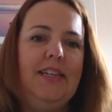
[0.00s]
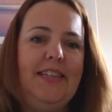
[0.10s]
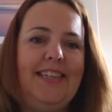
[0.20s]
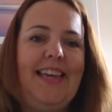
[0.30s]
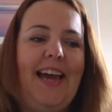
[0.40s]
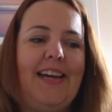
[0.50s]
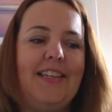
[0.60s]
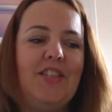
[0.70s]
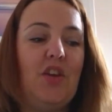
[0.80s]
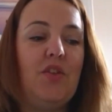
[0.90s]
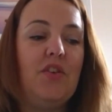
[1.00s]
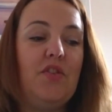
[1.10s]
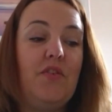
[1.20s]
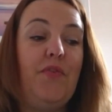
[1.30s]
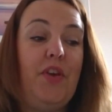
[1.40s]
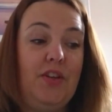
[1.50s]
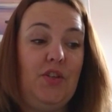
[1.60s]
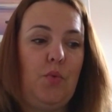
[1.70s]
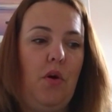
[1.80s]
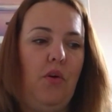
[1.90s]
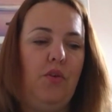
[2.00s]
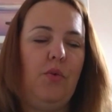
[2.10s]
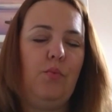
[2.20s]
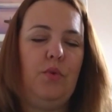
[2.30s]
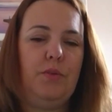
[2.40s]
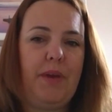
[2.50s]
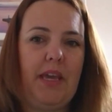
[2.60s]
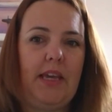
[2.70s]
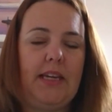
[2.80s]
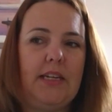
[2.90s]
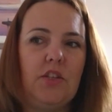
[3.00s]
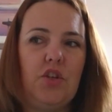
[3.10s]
Yeah, so the first one would be